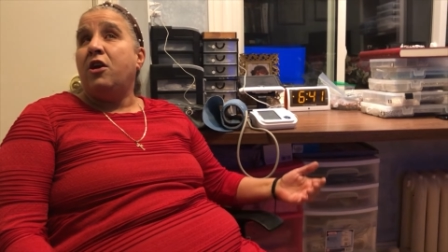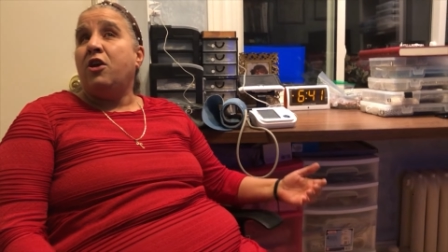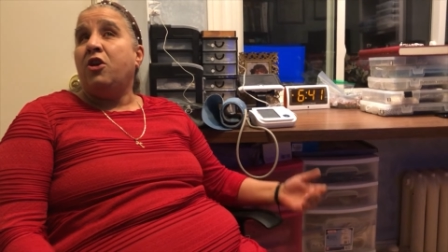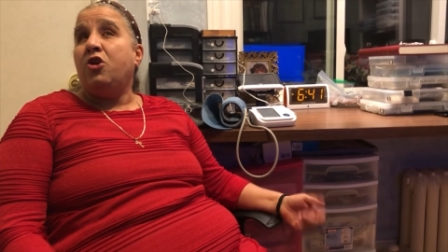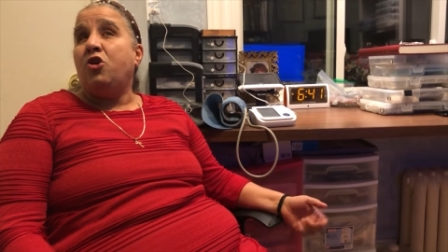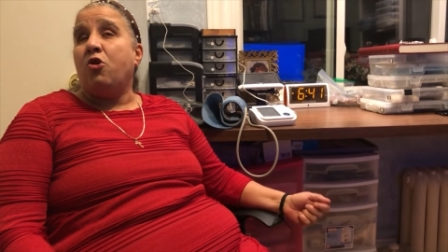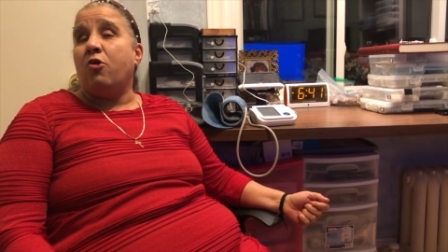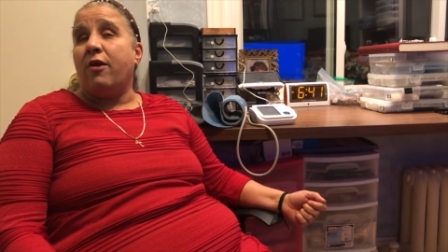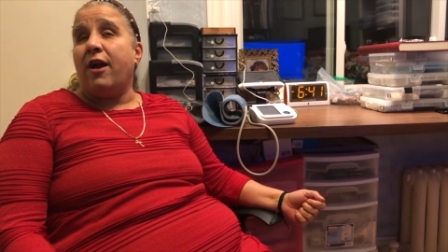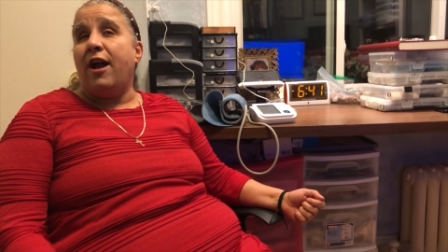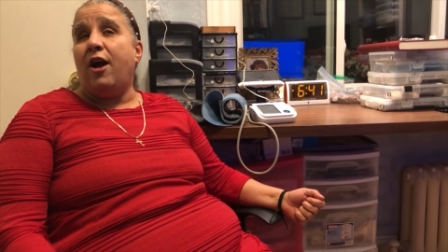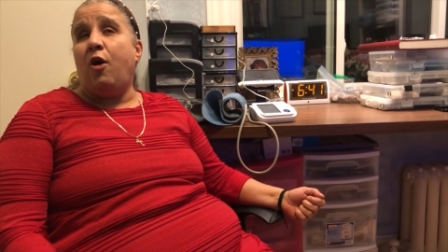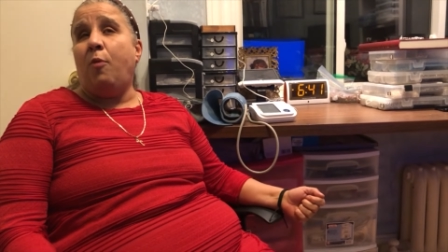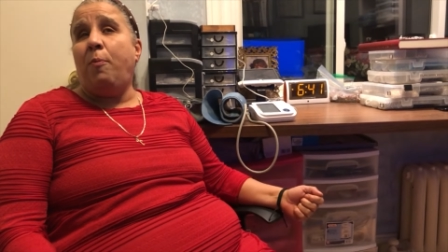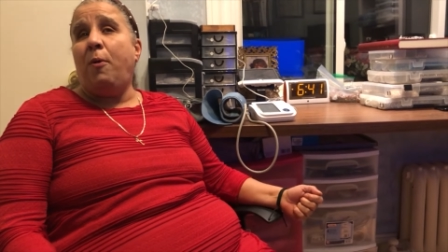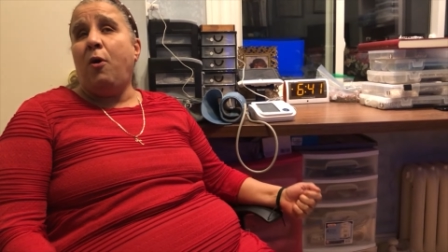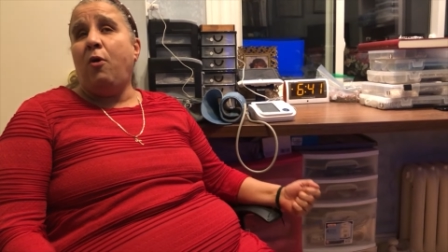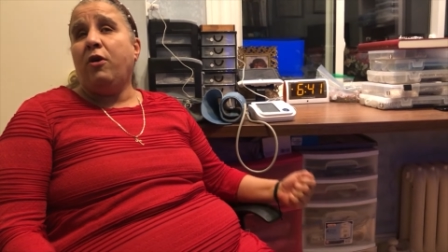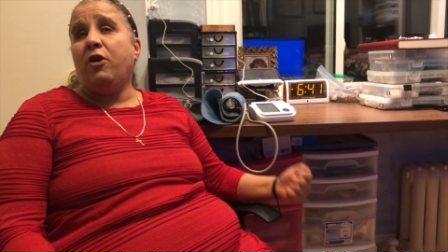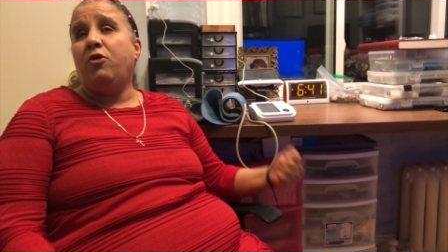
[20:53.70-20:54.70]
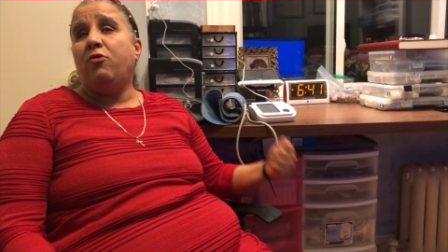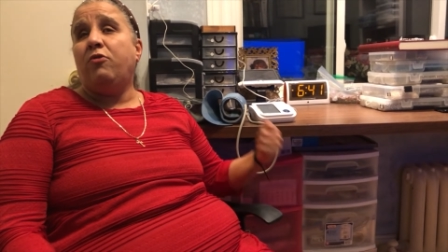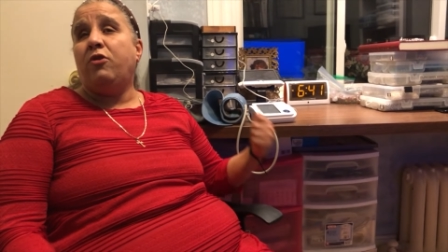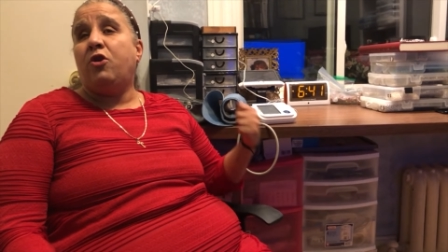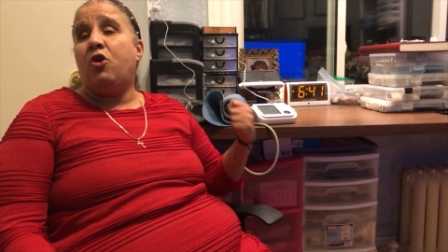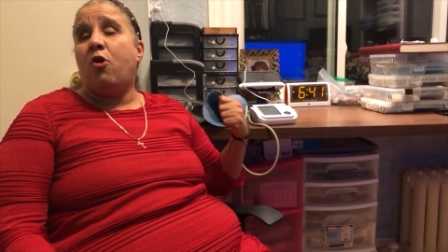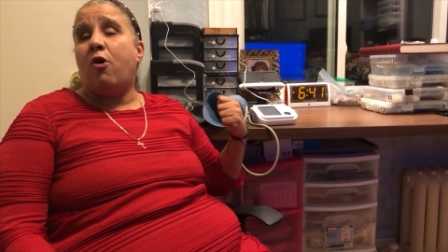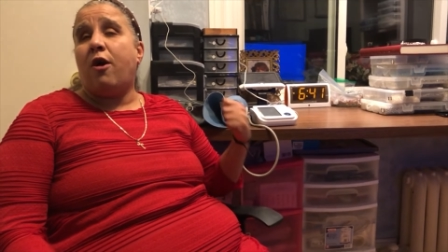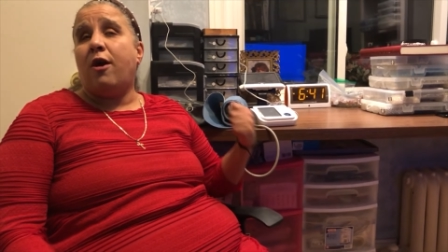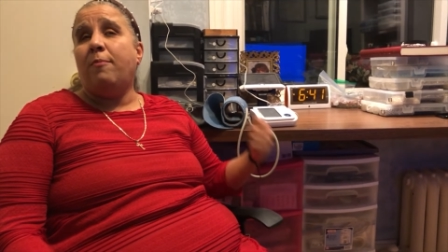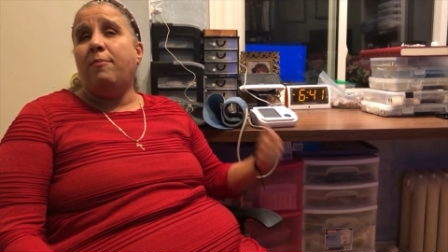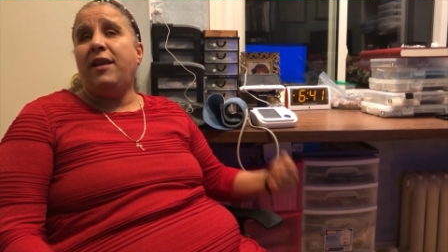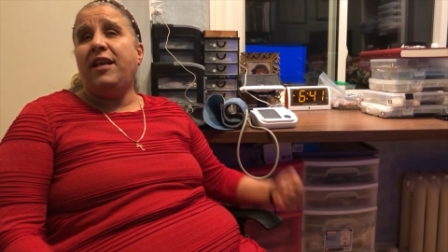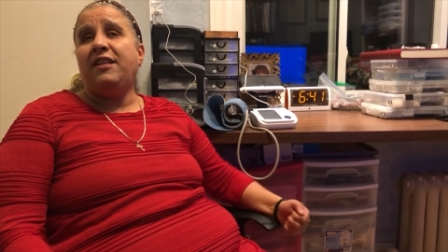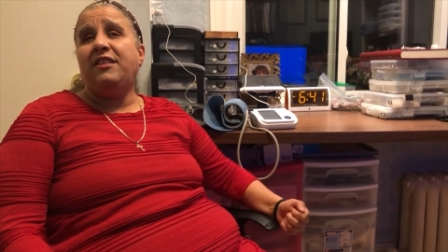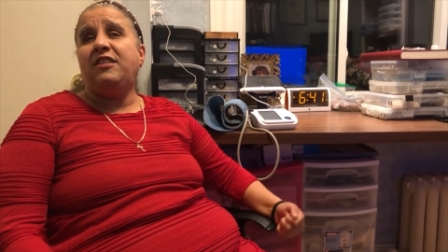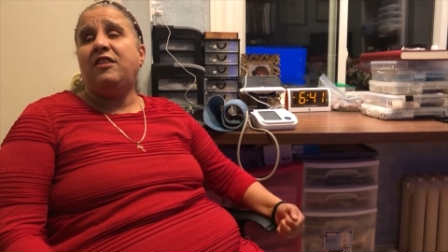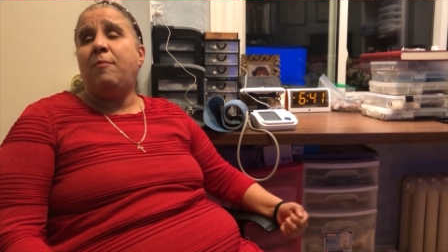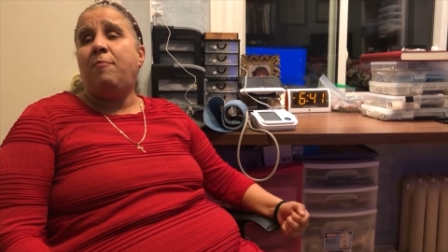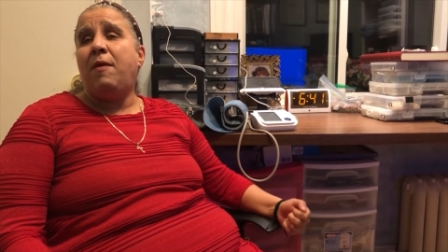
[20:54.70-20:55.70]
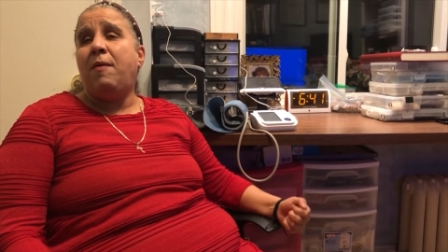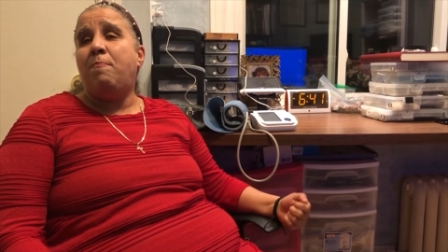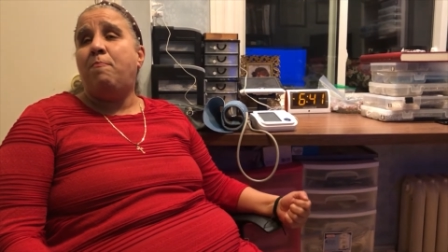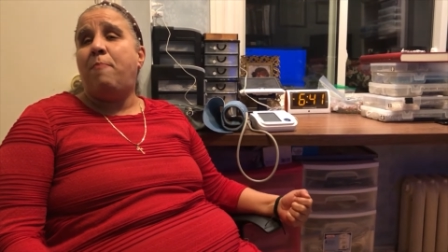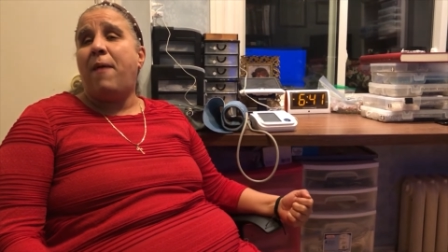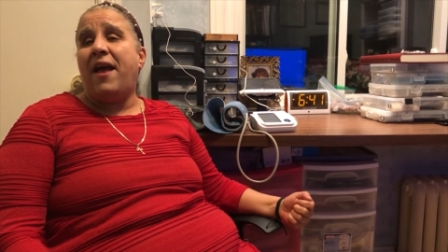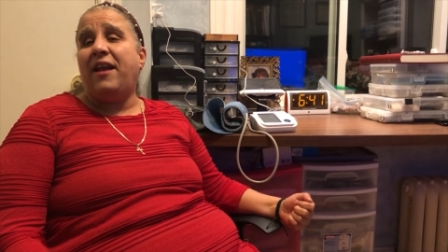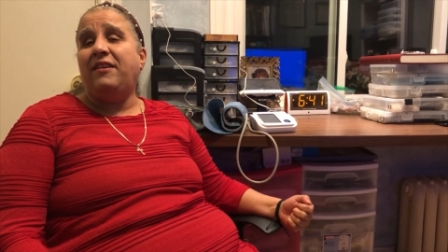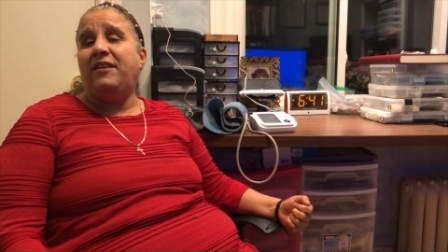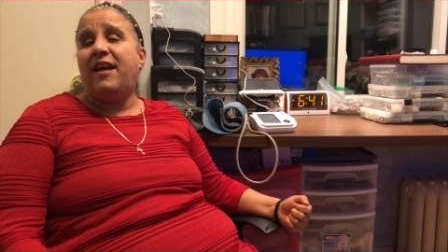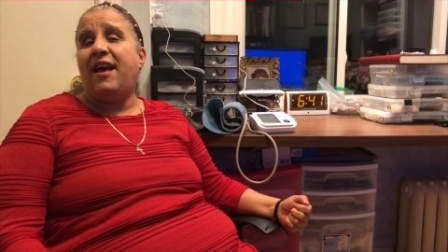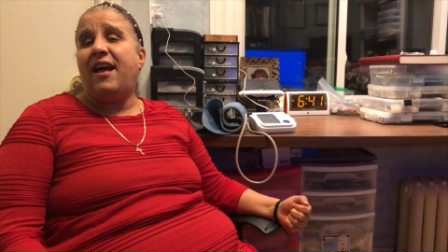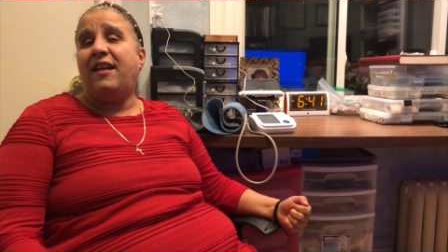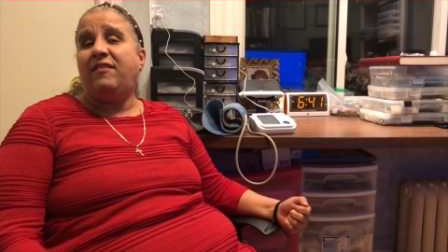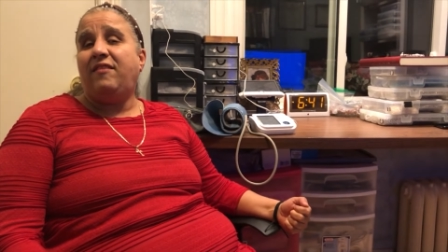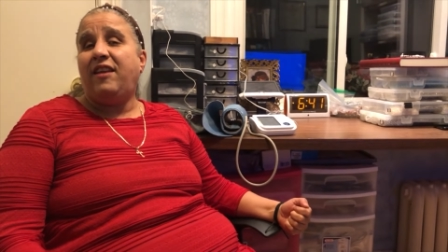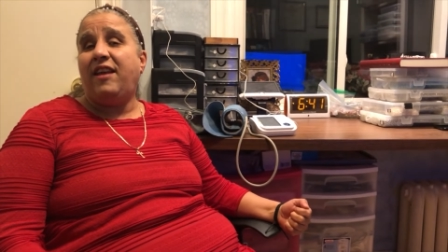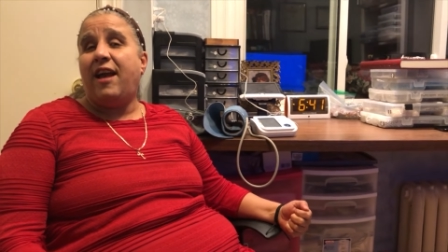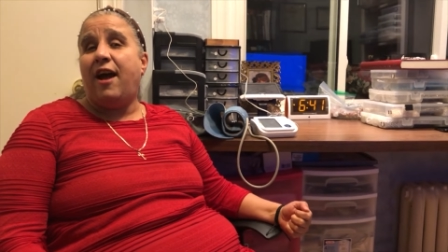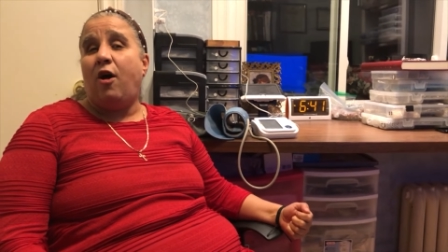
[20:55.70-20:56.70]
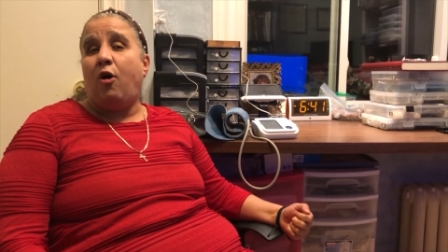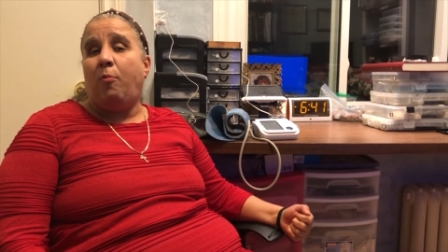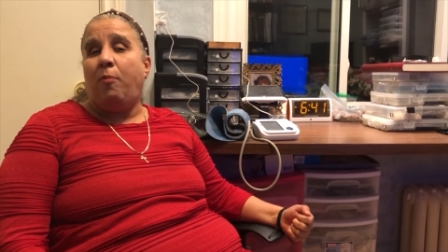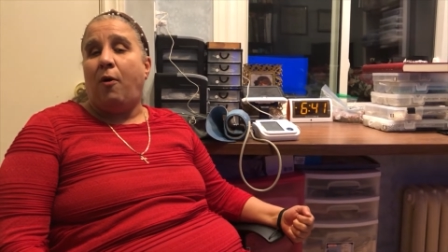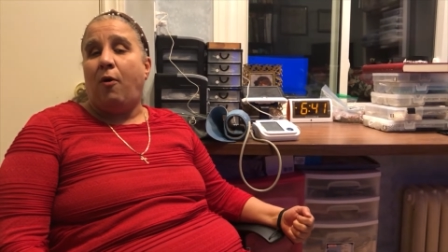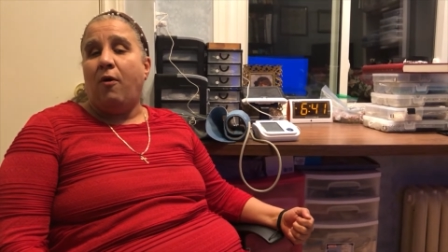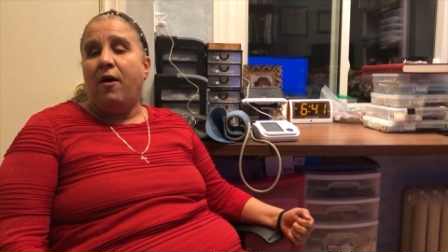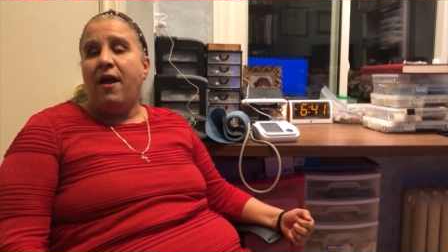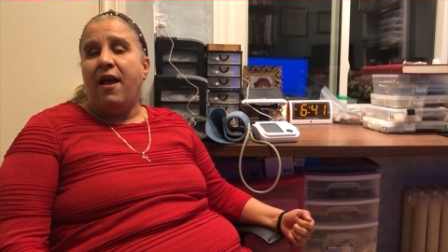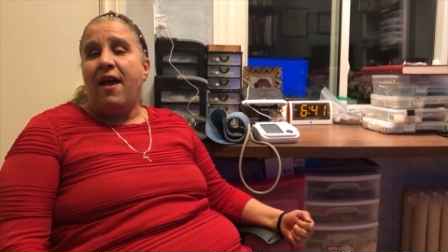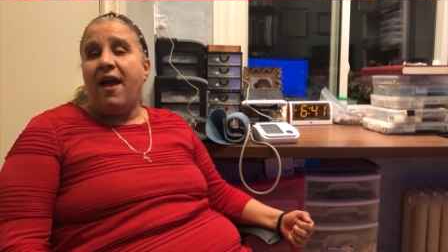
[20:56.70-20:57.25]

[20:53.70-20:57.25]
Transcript: Your elbow, your arm needs to be bent at the elbow,